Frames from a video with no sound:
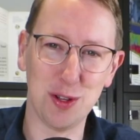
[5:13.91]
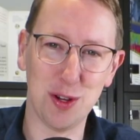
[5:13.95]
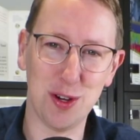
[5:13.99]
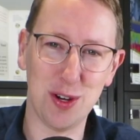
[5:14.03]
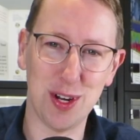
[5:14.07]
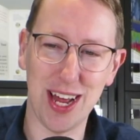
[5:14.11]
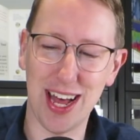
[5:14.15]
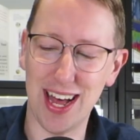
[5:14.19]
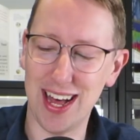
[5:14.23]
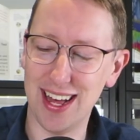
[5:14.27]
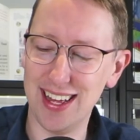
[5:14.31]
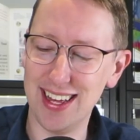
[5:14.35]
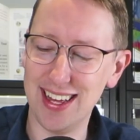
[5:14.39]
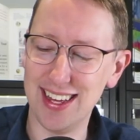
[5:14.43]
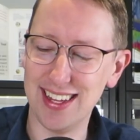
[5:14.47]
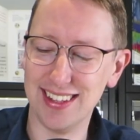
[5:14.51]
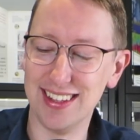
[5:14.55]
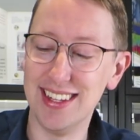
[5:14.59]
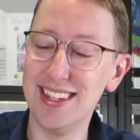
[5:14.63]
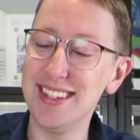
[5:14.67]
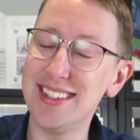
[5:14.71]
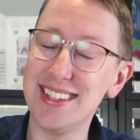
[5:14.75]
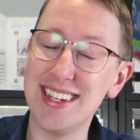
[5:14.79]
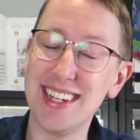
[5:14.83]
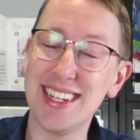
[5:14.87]
daughter
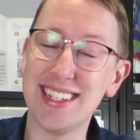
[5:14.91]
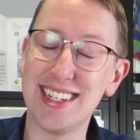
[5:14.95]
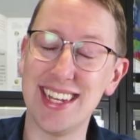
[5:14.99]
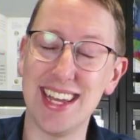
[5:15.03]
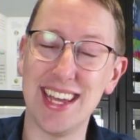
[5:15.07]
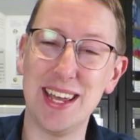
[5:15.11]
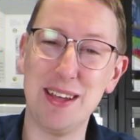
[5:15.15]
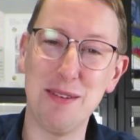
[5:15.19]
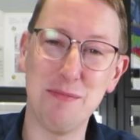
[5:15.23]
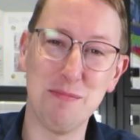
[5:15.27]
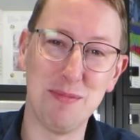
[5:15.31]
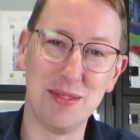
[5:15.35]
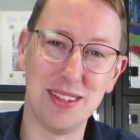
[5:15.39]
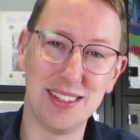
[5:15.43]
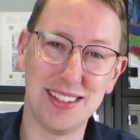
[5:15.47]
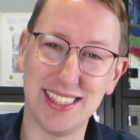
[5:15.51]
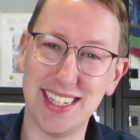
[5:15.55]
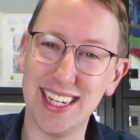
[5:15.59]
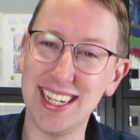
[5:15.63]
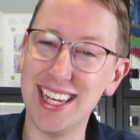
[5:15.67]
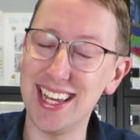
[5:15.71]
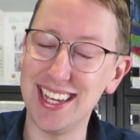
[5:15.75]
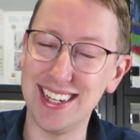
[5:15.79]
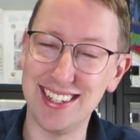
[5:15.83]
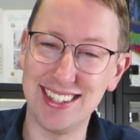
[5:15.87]
listening to him
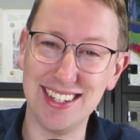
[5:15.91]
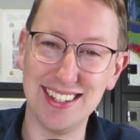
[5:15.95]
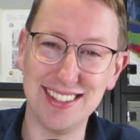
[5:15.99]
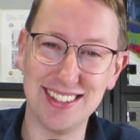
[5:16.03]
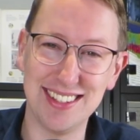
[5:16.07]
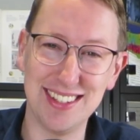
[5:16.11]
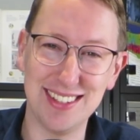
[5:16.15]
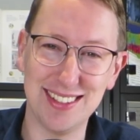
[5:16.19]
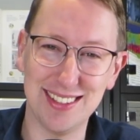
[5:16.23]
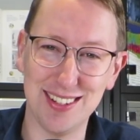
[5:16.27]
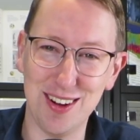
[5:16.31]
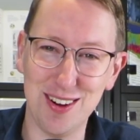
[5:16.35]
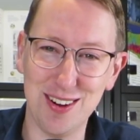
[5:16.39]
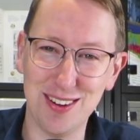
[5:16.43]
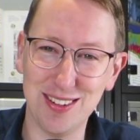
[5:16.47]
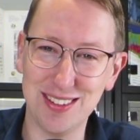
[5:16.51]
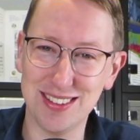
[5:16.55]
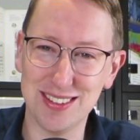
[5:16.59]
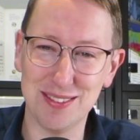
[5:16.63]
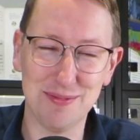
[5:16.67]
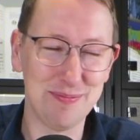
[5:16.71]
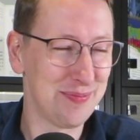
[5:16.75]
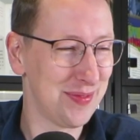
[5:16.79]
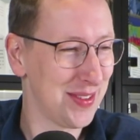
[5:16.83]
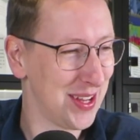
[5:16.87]
singing Disney
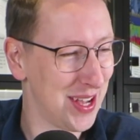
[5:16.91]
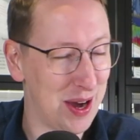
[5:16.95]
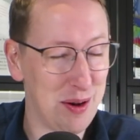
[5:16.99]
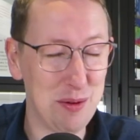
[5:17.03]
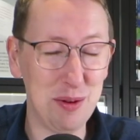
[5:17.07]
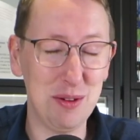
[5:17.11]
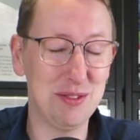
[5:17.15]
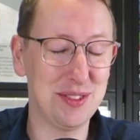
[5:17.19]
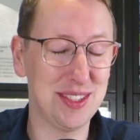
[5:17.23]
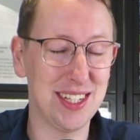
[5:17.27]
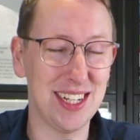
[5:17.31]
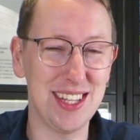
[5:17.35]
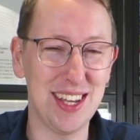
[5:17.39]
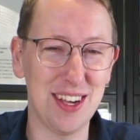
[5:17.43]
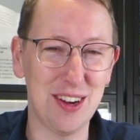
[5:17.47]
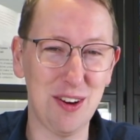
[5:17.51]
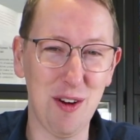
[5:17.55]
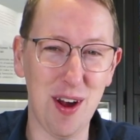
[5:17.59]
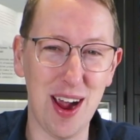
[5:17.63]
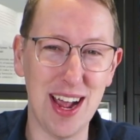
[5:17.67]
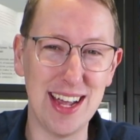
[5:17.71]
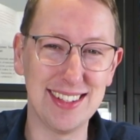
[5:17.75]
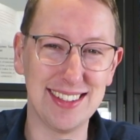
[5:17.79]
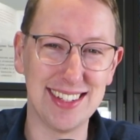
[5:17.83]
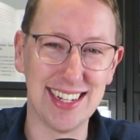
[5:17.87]
songs, I would have said you're
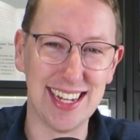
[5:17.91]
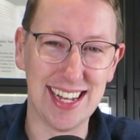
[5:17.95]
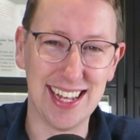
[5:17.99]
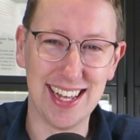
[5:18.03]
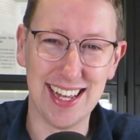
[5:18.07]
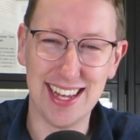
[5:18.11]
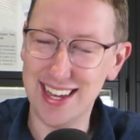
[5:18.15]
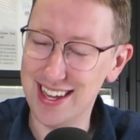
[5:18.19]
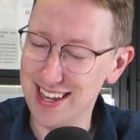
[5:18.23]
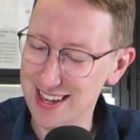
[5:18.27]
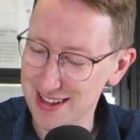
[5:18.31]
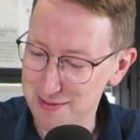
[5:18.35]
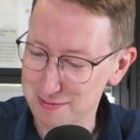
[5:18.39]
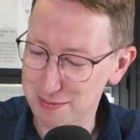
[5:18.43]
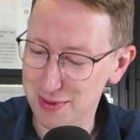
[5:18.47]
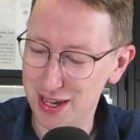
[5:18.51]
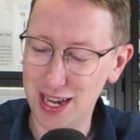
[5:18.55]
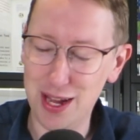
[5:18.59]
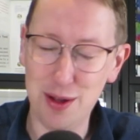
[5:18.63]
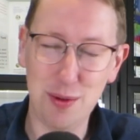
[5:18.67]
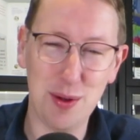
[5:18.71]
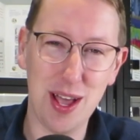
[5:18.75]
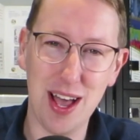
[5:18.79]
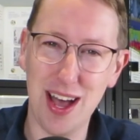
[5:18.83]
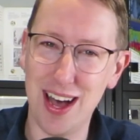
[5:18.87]
crazy. But
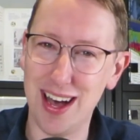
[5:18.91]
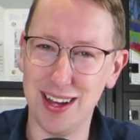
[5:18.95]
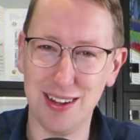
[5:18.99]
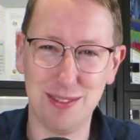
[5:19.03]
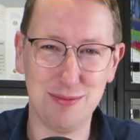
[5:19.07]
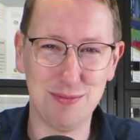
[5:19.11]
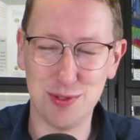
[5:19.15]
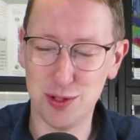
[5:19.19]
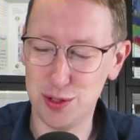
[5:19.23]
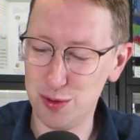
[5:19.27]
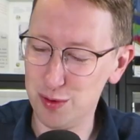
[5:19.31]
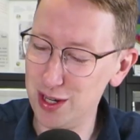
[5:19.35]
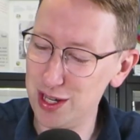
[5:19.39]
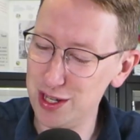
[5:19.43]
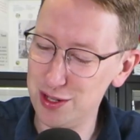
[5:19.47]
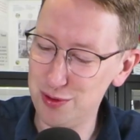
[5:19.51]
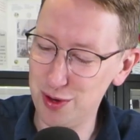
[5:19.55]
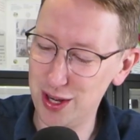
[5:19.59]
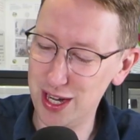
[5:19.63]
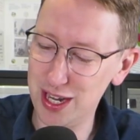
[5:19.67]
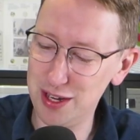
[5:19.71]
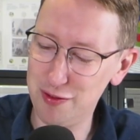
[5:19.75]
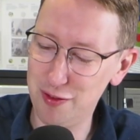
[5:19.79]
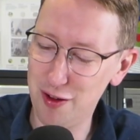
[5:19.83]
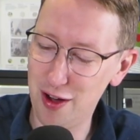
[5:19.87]
here we are,
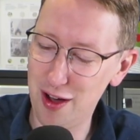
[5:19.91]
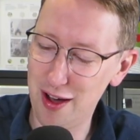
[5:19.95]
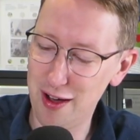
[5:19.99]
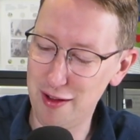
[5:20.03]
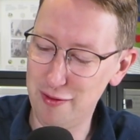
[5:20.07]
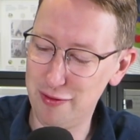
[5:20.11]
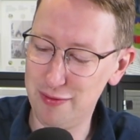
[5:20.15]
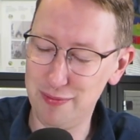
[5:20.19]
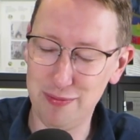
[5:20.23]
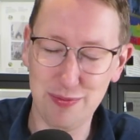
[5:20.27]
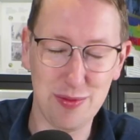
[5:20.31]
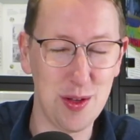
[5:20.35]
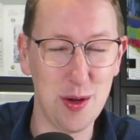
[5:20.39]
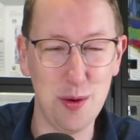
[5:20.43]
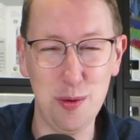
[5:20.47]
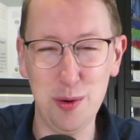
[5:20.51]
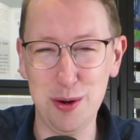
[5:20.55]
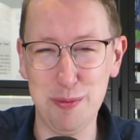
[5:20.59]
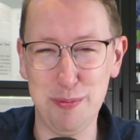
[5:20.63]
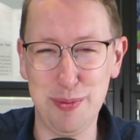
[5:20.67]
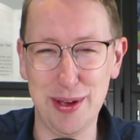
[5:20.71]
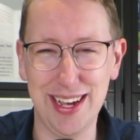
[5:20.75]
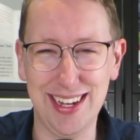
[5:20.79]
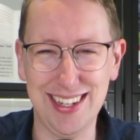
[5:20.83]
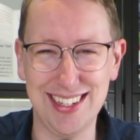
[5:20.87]
2025. Who would
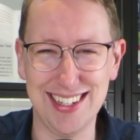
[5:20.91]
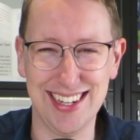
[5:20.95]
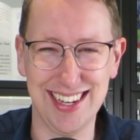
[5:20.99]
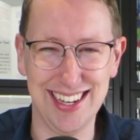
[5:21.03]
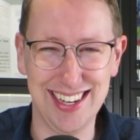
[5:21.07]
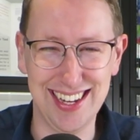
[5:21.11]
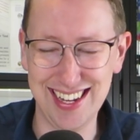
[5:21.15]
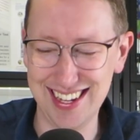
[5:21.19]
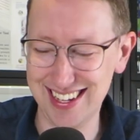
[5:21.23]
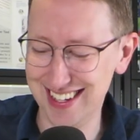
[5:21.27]
have picked it?